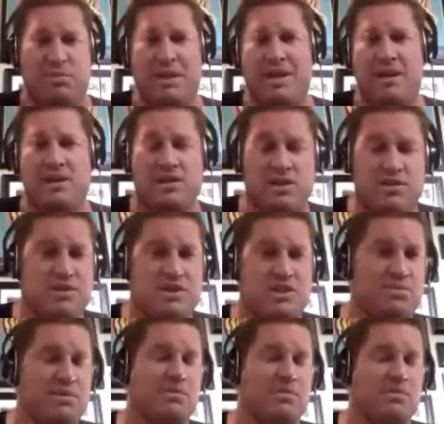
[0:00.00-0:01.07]
and played on two
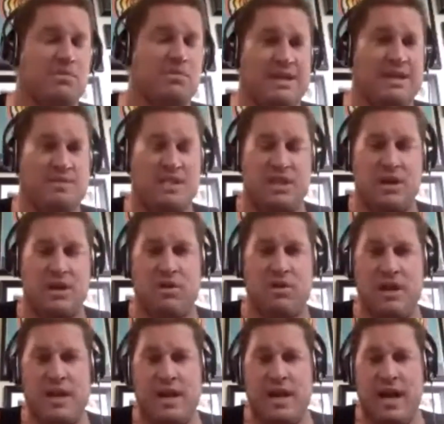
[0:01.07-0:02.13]
Super Bowl teams.
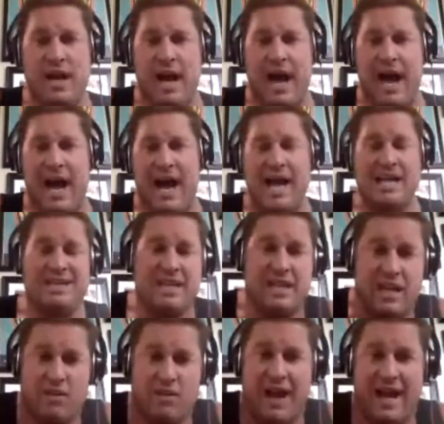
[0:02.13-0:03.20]
So,
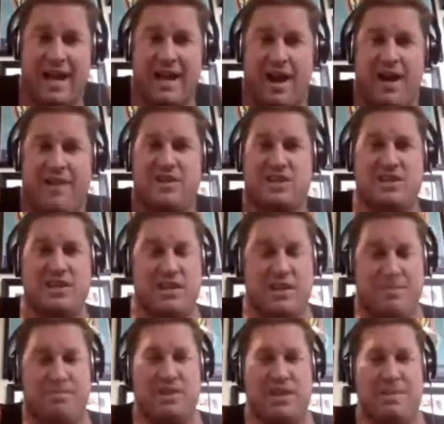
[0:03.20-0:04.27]
you know,
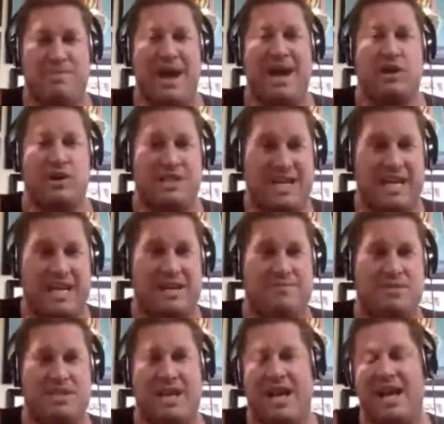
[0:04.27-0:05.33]
obviously the the
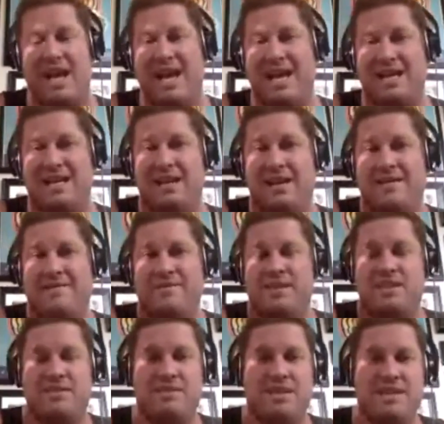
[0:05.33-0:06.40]
better teams
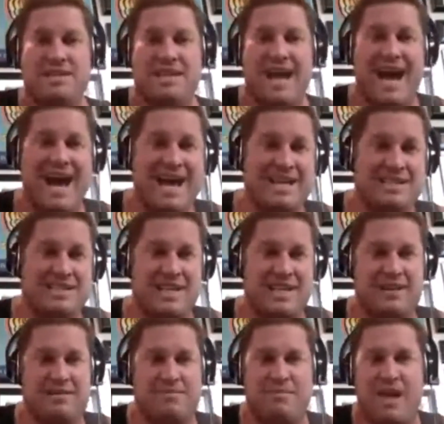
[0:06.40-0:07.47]
and some of these
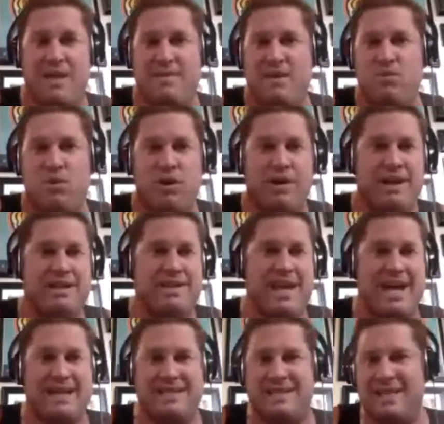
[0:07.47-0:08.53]
guys that maybe were
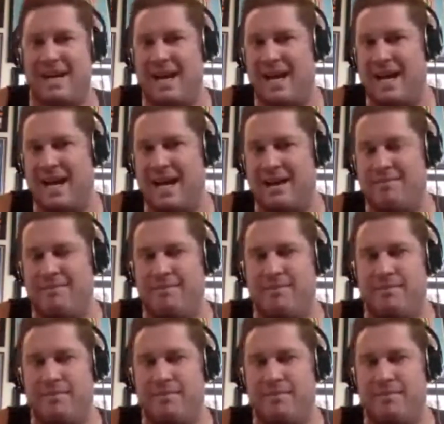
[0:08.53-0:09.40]
in that uh,